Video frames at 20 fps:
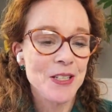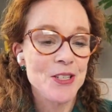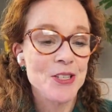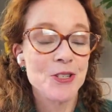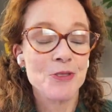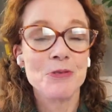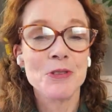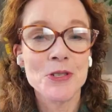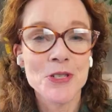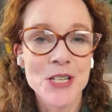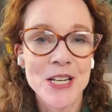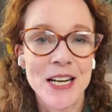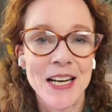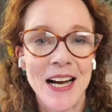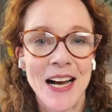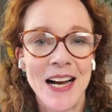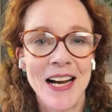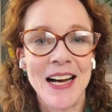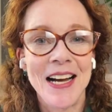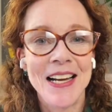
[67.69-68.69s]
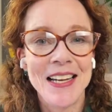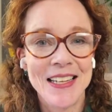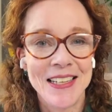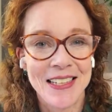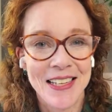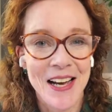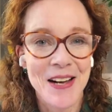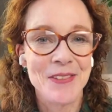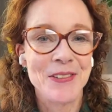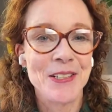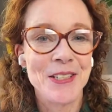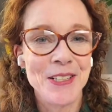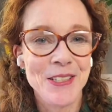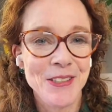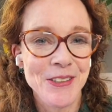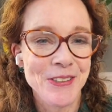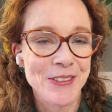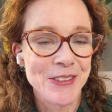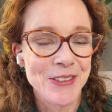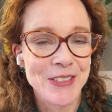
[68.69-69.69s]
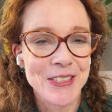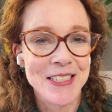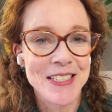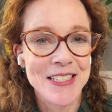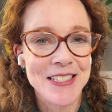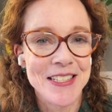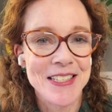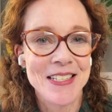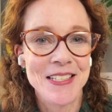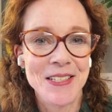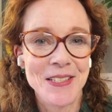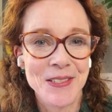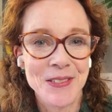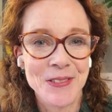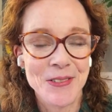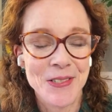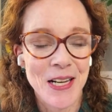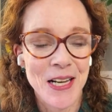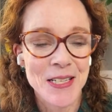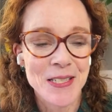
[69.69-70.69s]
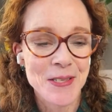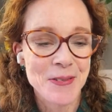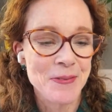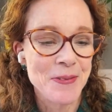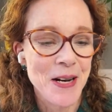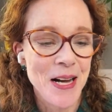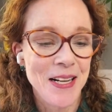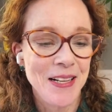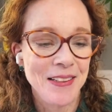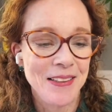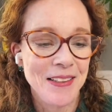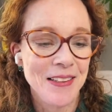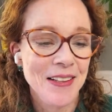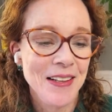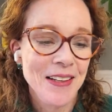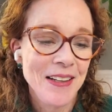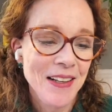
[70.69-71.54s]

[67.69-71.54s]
Jerusha, hi, how are you? Good to see you as well.